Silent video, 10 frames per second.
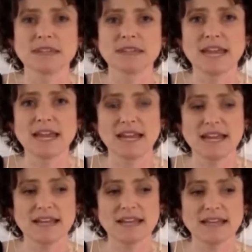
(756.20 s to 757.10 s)
that
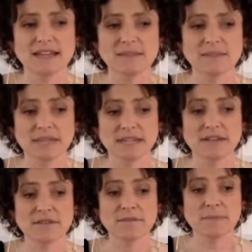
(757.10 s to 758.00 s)
has
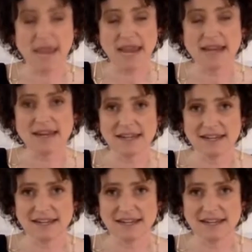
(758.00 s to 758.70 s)
been made